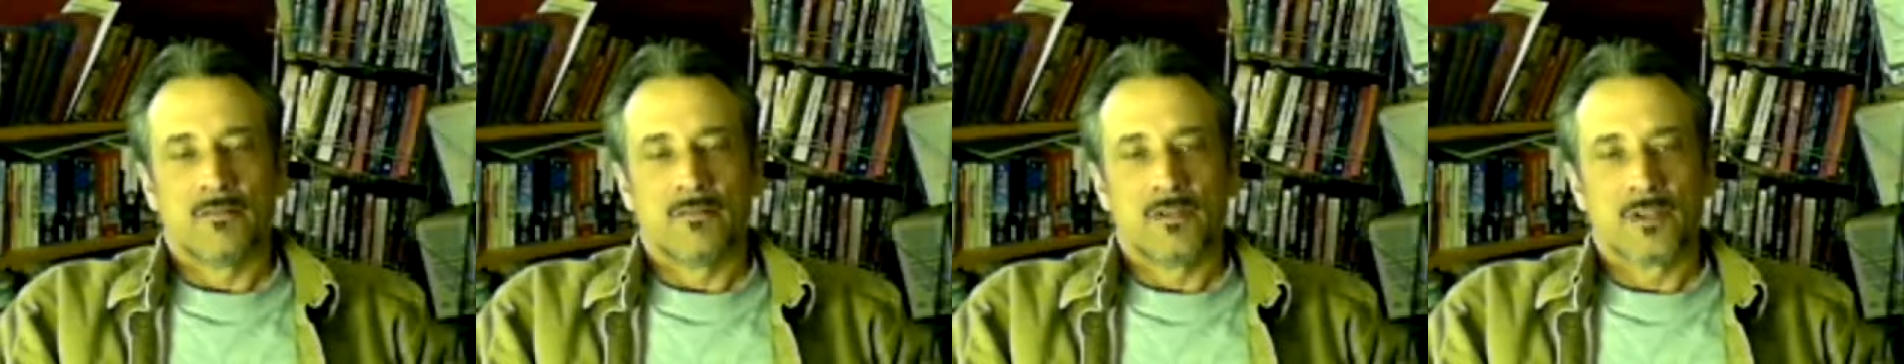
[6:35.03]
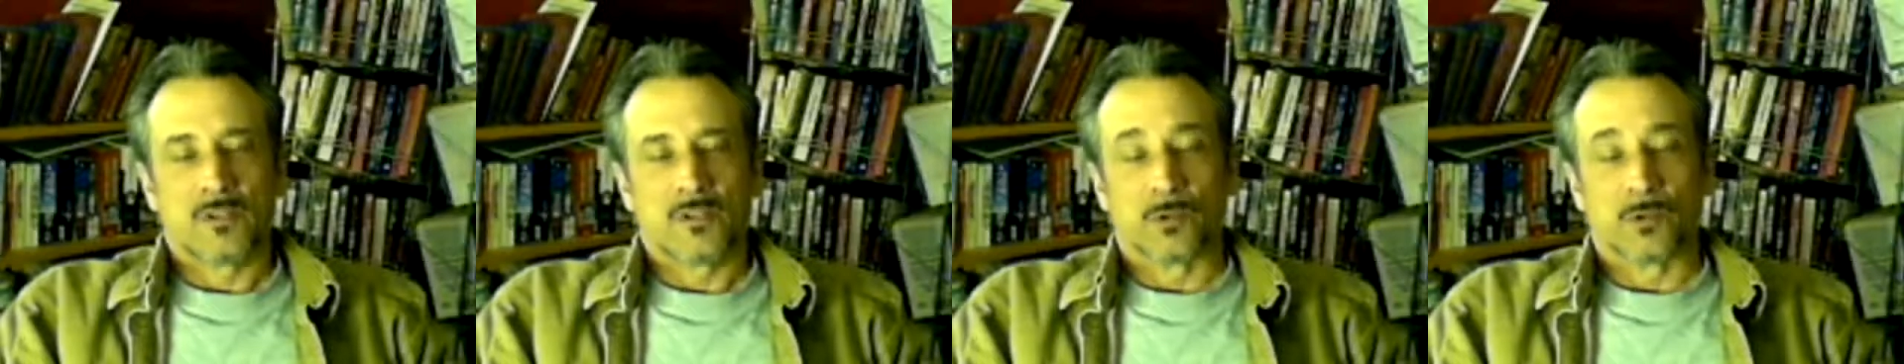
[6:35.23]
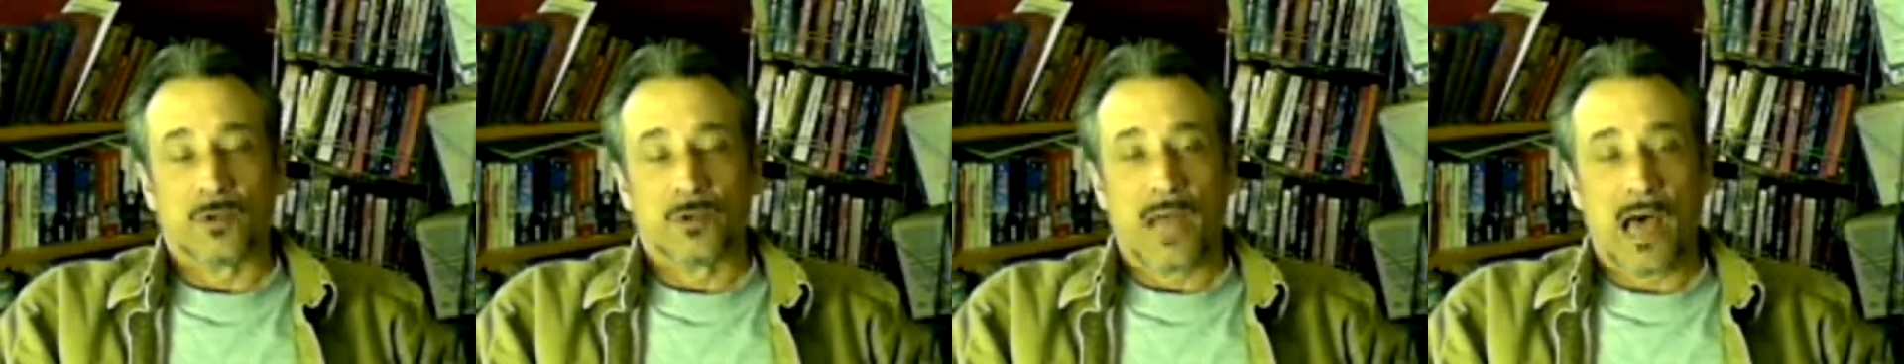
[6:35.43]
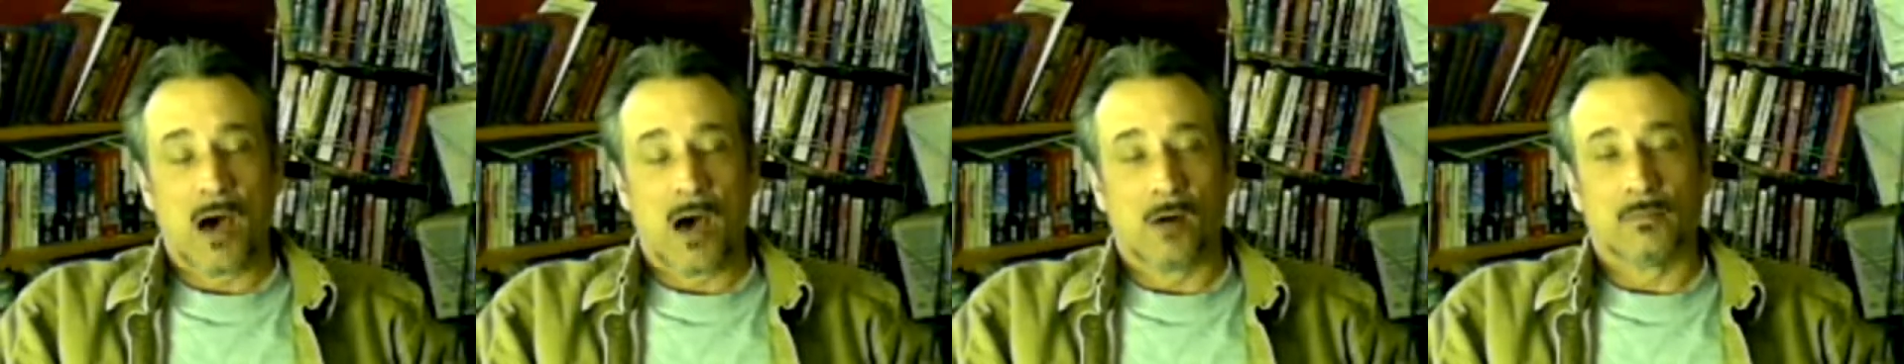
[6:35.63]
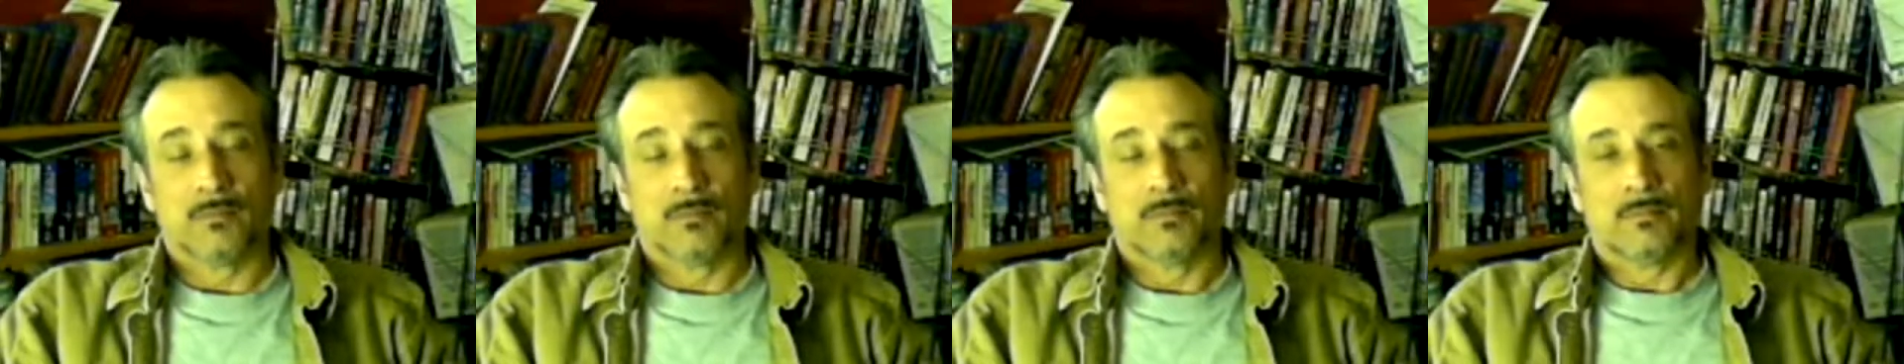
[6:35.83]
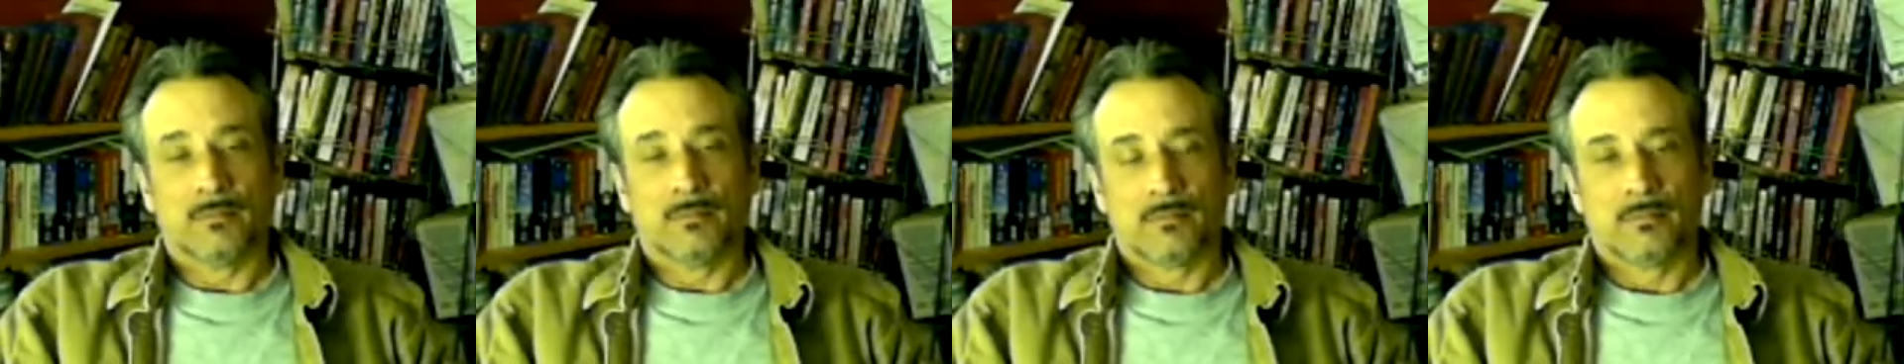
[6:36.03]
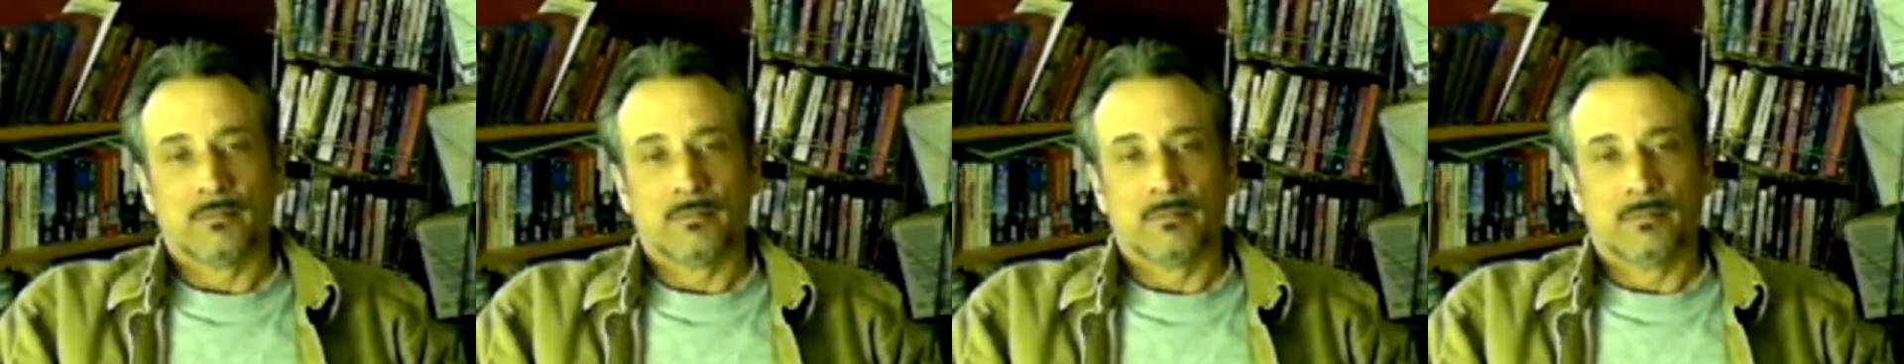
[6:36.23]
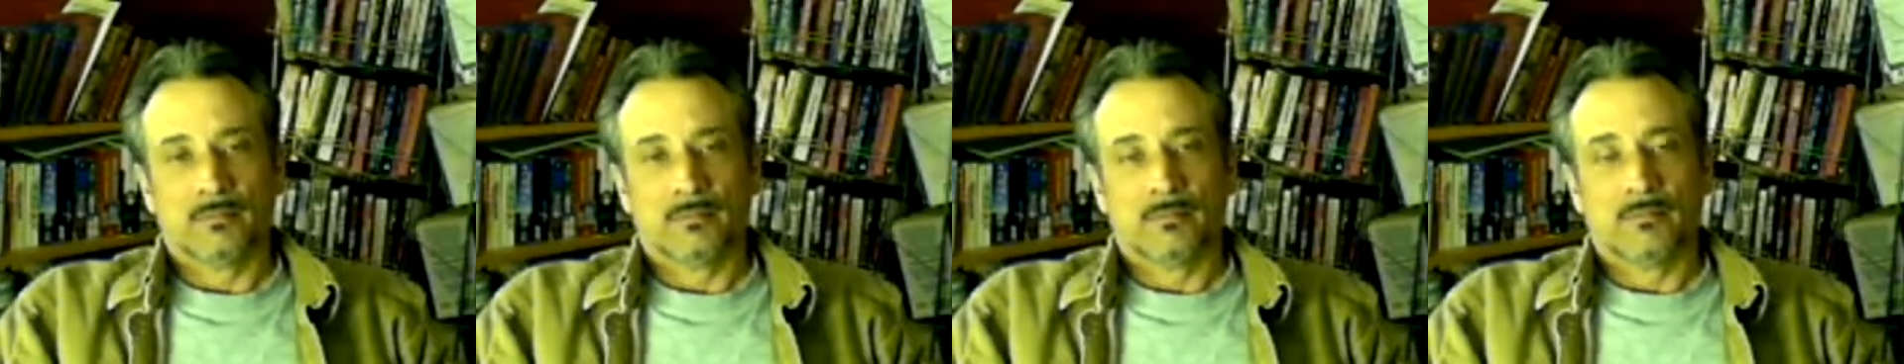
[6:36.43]
So now,
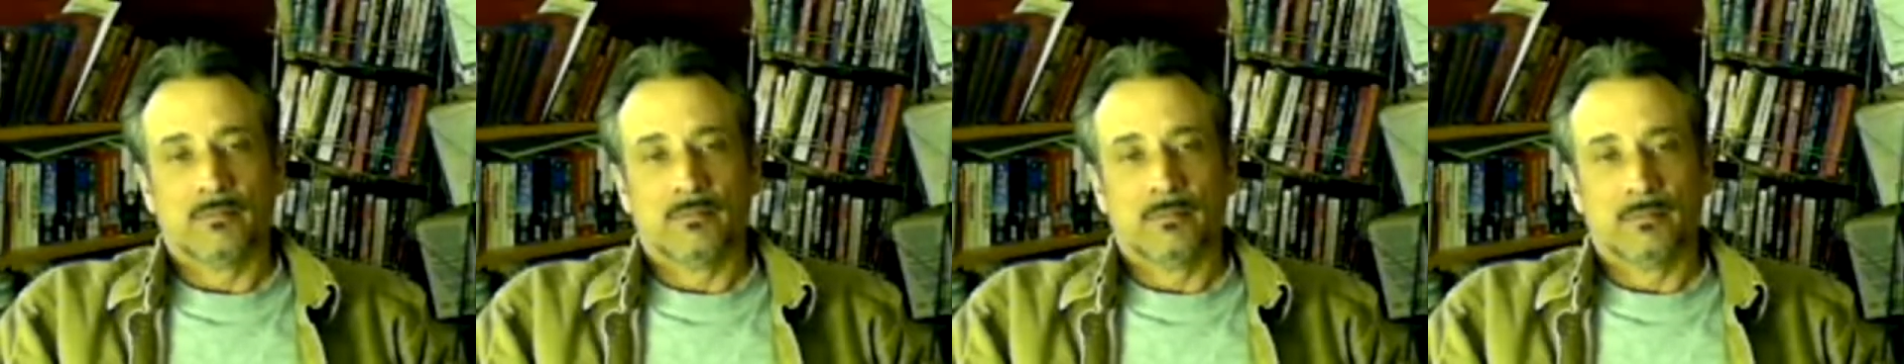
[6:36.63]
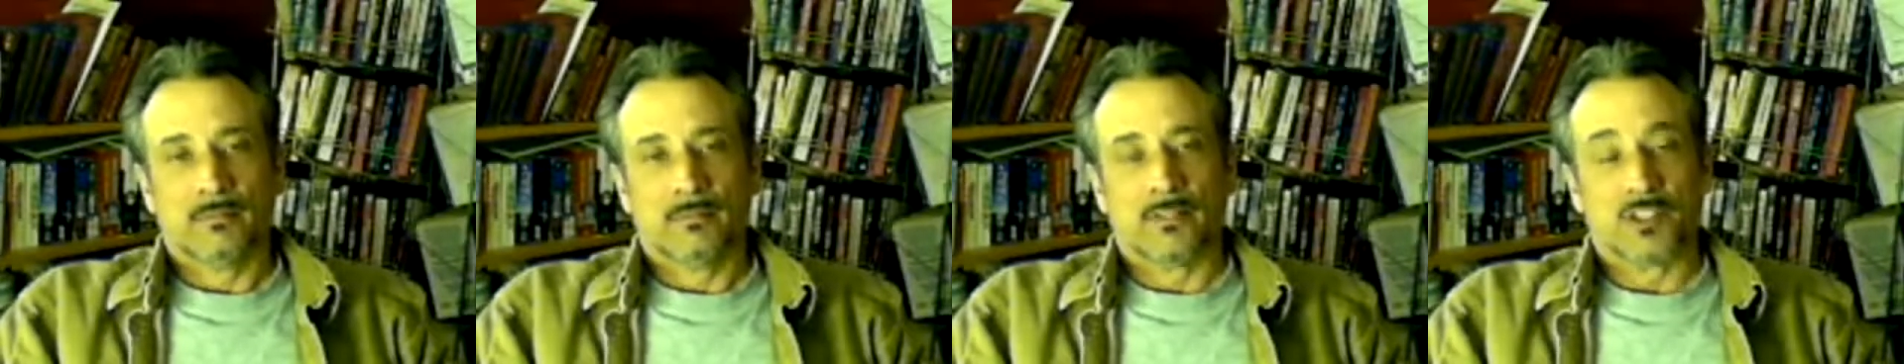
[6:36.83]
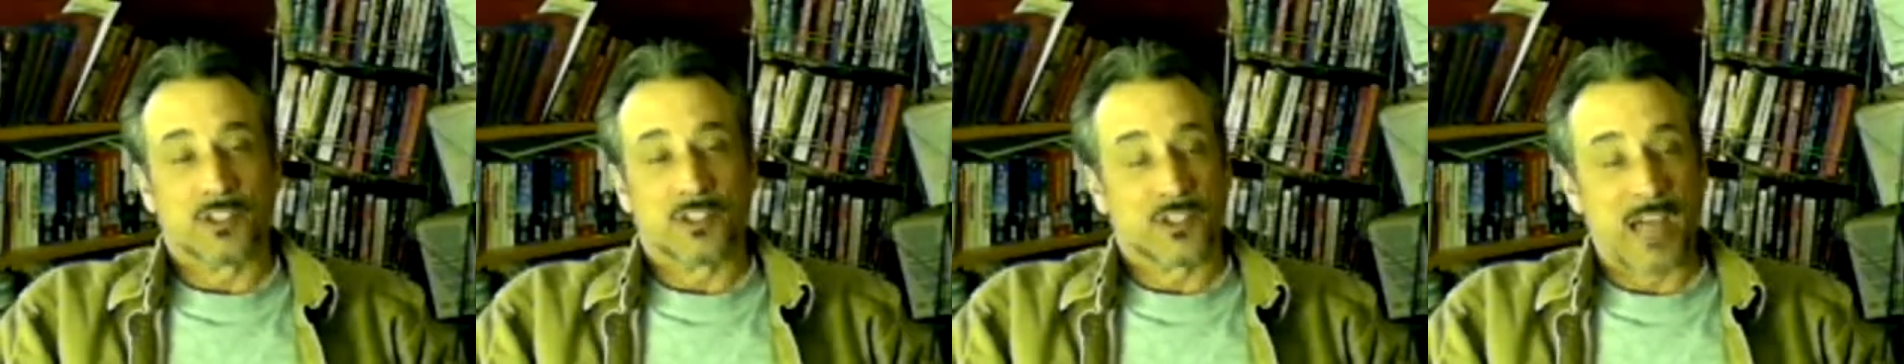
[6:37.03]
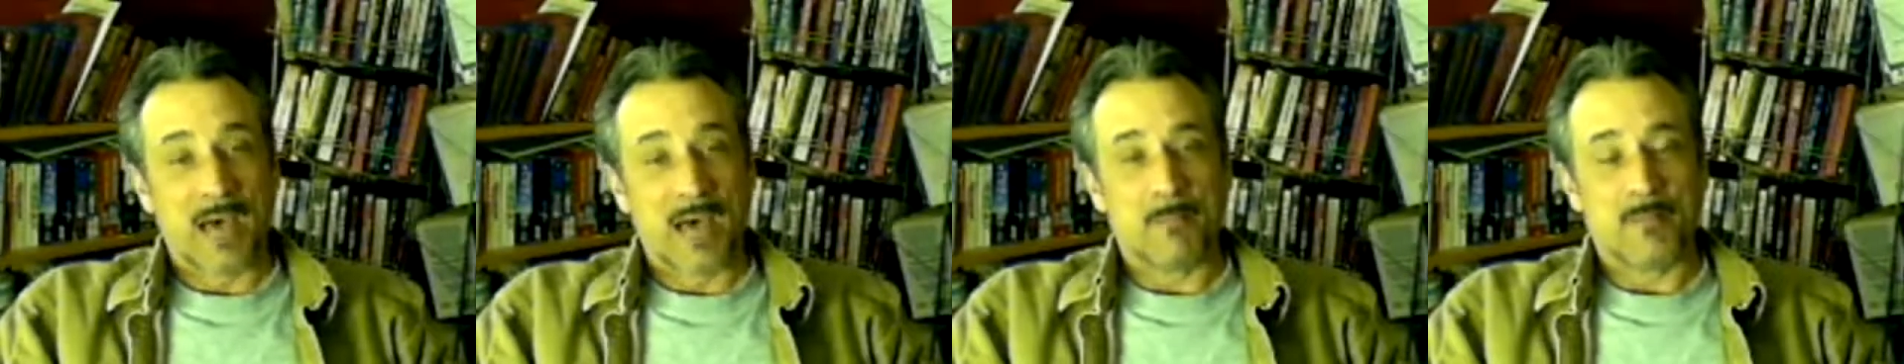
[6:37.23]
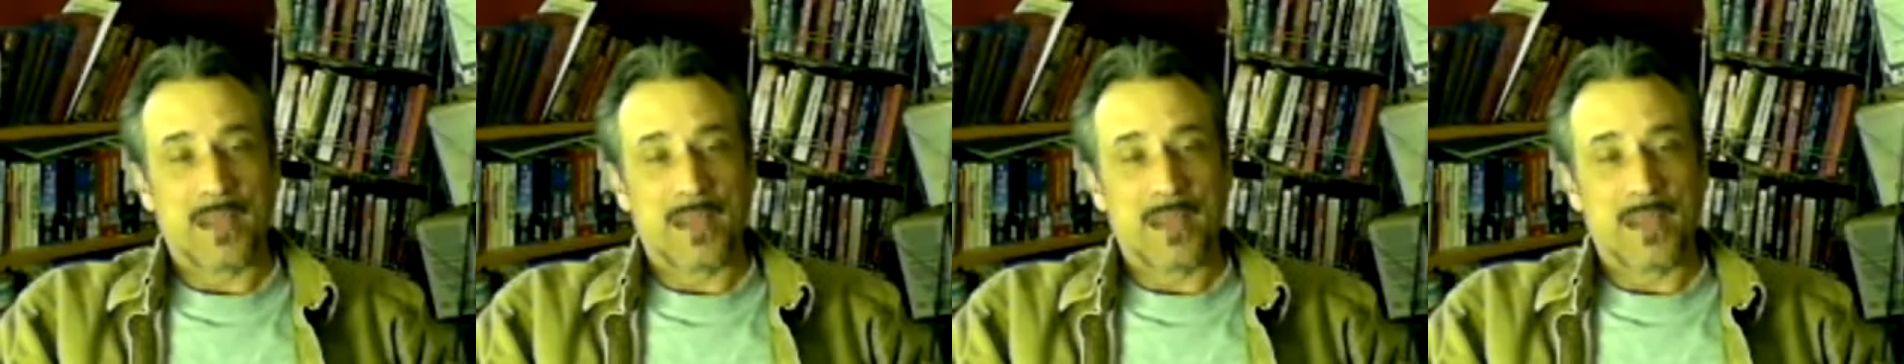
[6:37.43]
does that